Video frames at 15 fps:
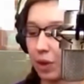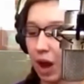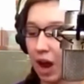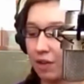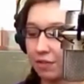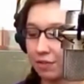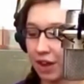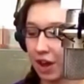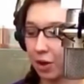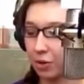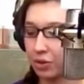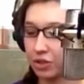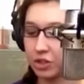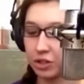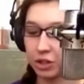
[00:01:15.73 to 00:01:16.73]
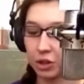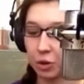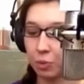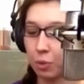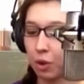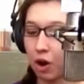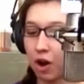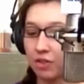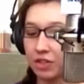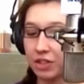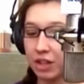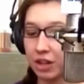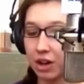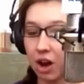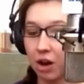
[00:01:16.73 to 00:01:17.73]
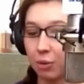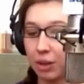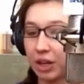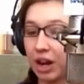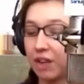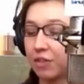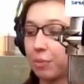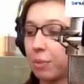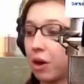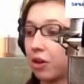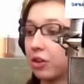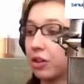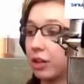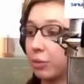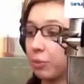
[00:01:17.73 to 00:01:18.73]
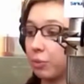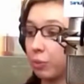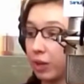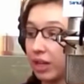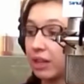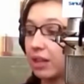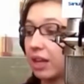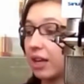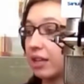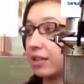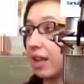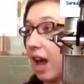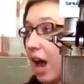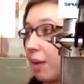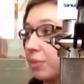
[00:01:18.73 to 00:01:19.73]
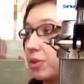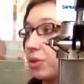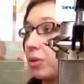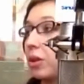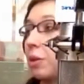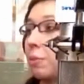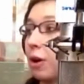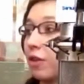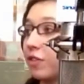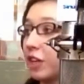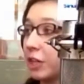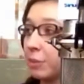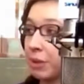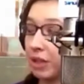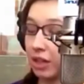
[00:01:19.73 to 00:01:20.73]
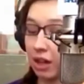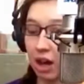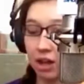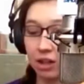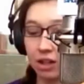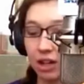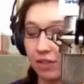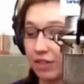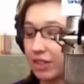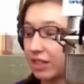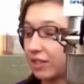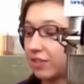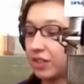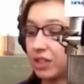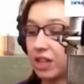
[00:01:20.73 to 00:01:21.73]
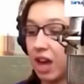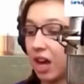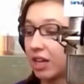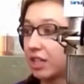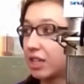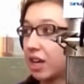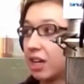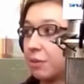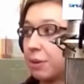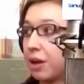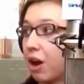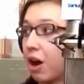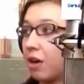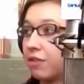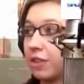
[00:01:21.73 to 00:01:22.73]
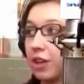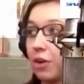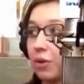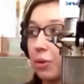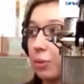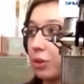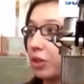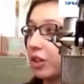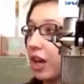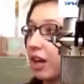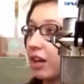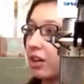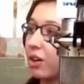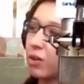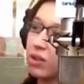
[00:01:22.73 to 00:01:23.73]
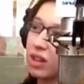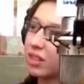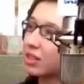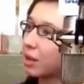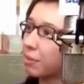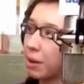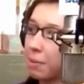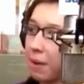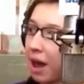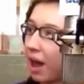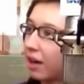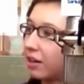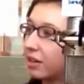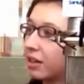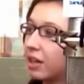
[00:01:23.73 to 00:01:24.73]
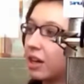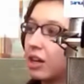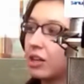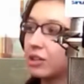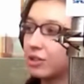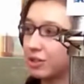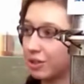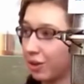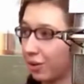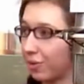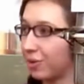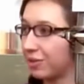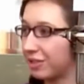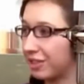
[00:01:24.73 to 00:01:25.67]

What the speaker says: I've found, you know, more often than not, we could have a model that we think is absolutely perfect, but the color, if it's even a tiny, tiny bit off, the owner will look at it and go, oh, that's not my pet. Mm. So.